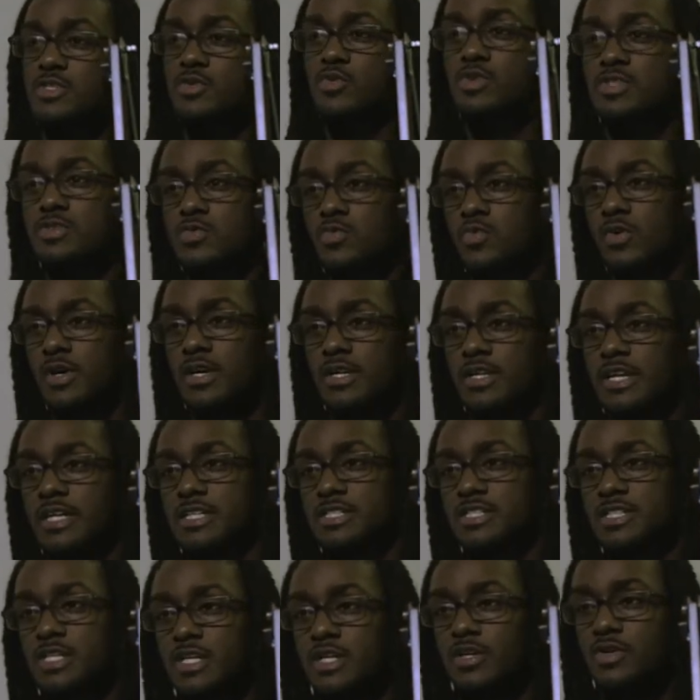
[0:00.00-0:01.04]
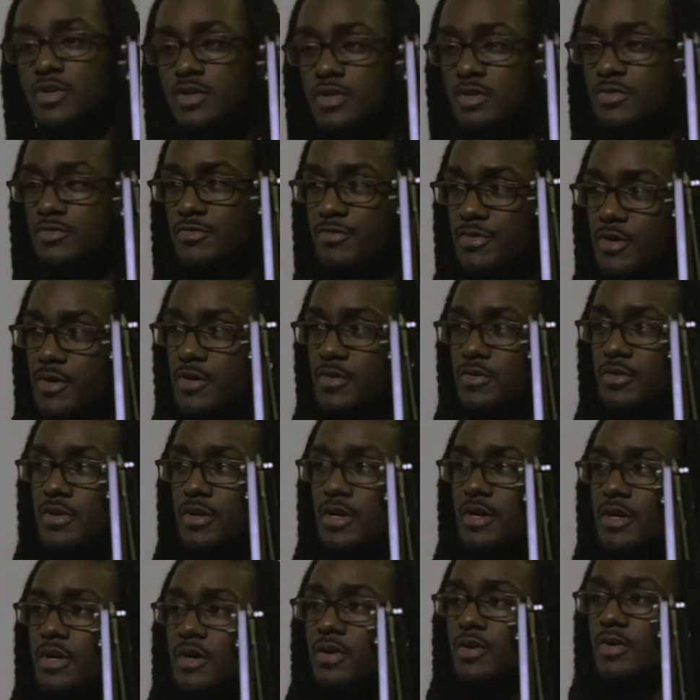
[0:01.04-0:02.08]
She wasn't aware that she couldn't vote,
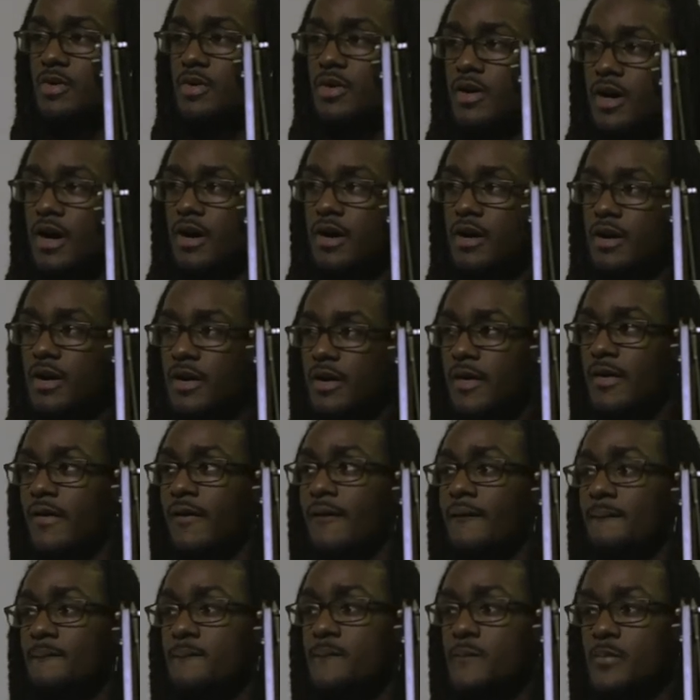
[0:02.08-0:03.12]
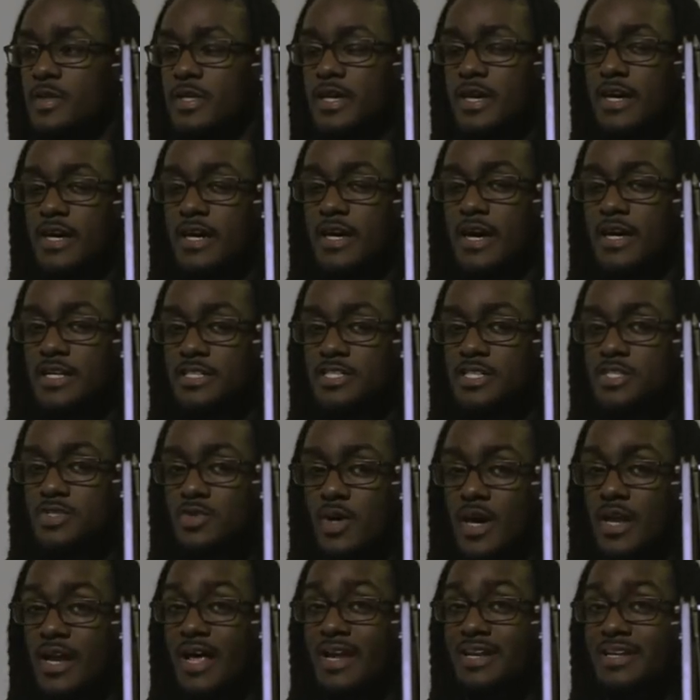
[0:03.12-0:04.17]
or that's okay. Yeah, and she
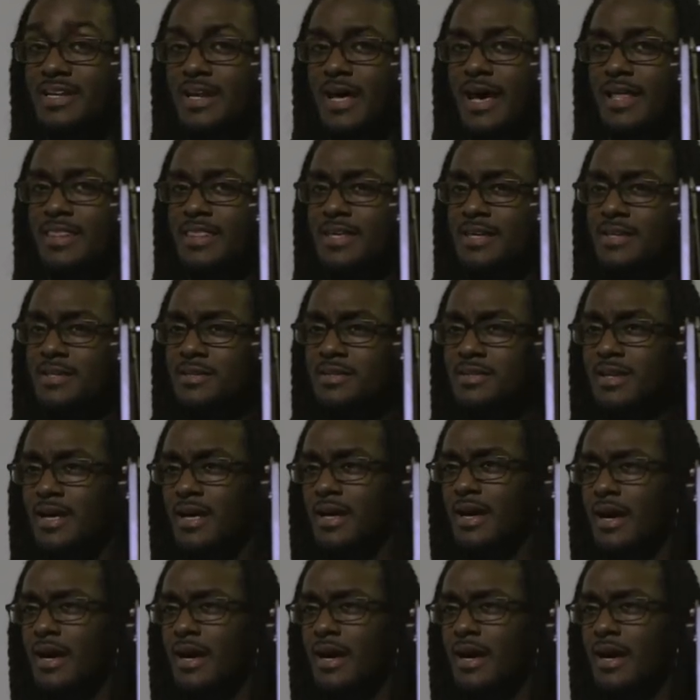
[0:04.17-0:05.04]
tried. And I think